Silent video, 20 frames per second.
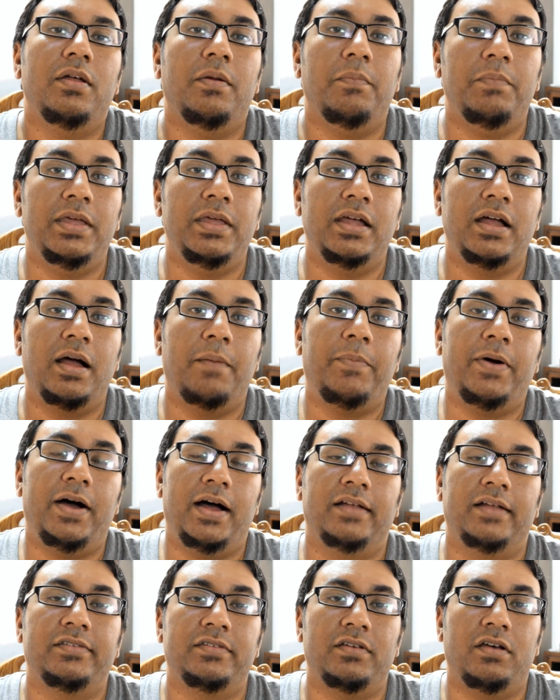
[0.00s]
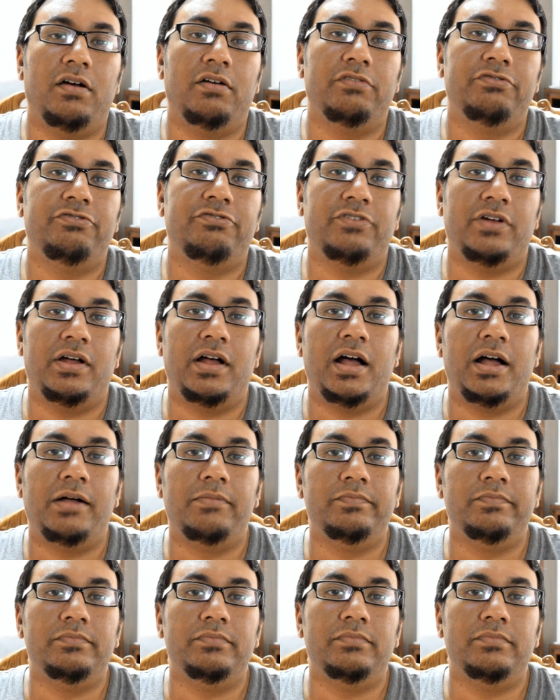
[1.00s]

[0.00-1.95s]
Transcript: being a part of um,